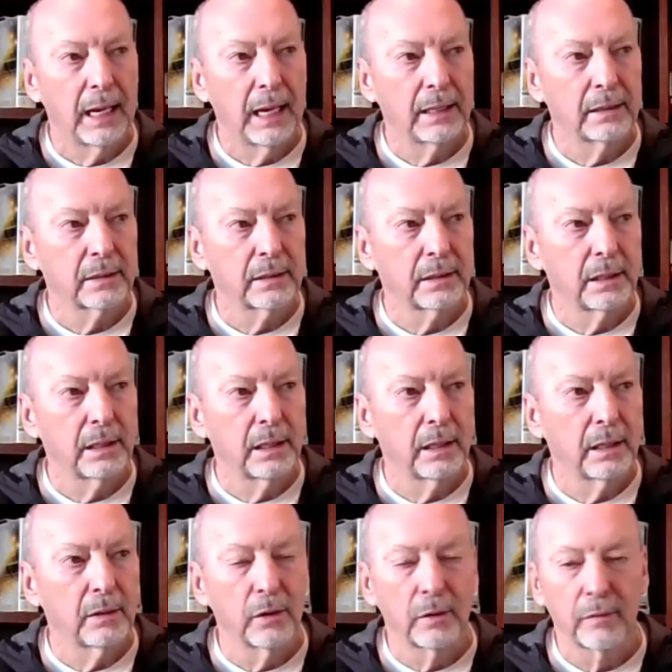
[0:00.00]
And
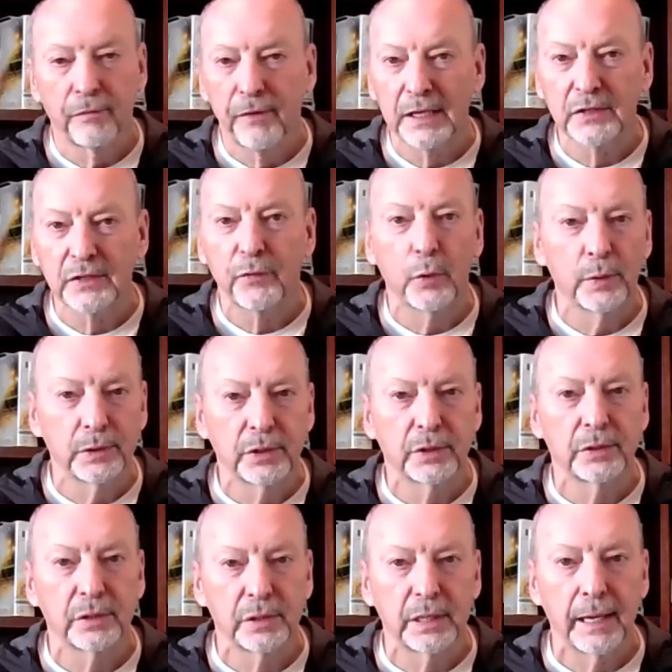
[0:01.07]
look, fast
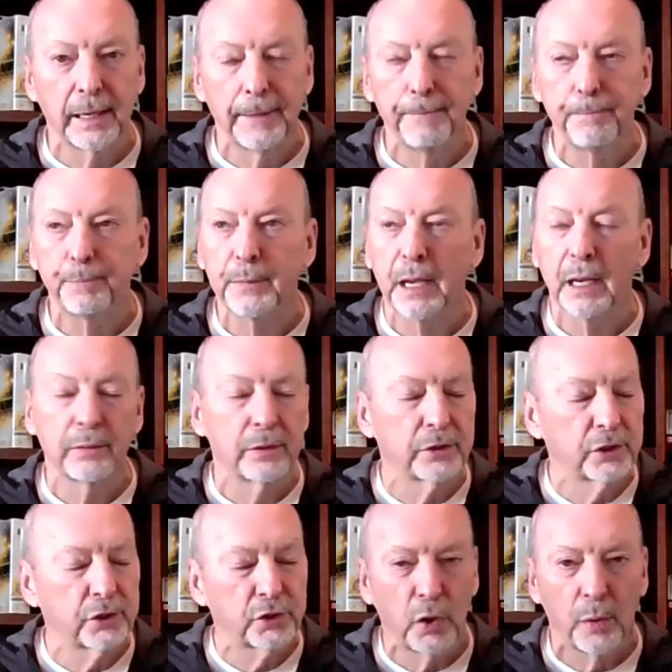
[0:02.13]
forward to today,
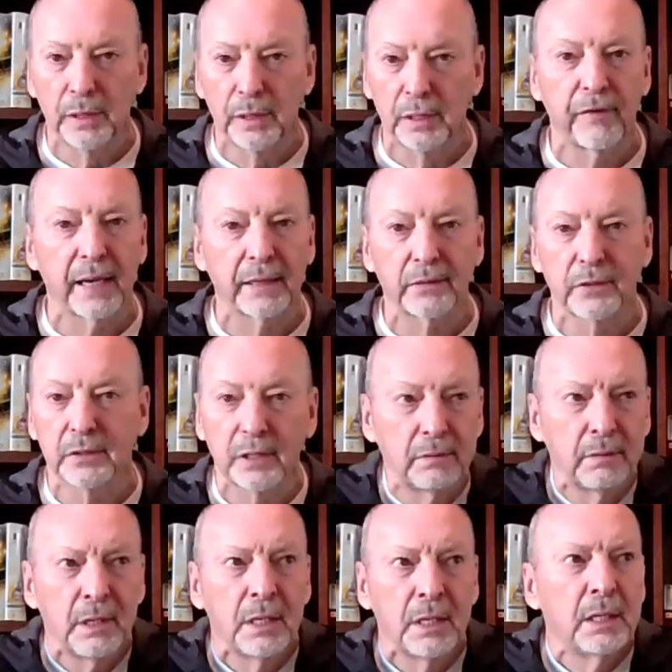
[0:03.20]
and there's so many
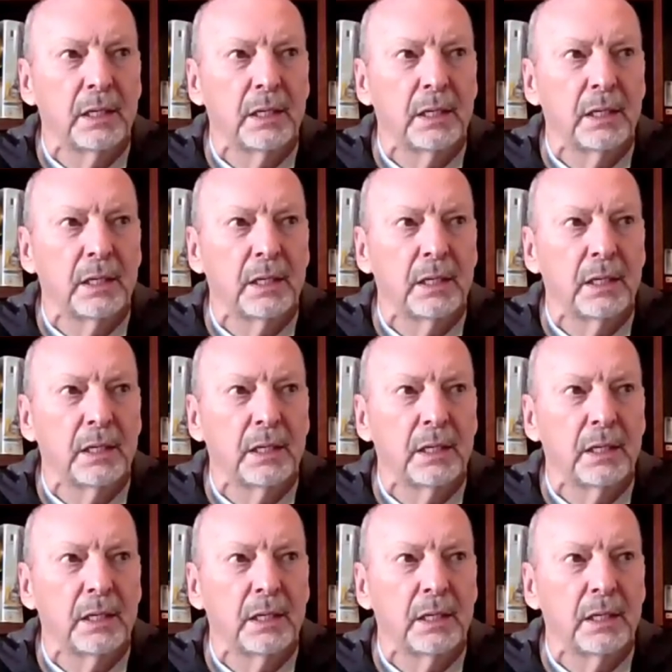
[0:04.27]
factors.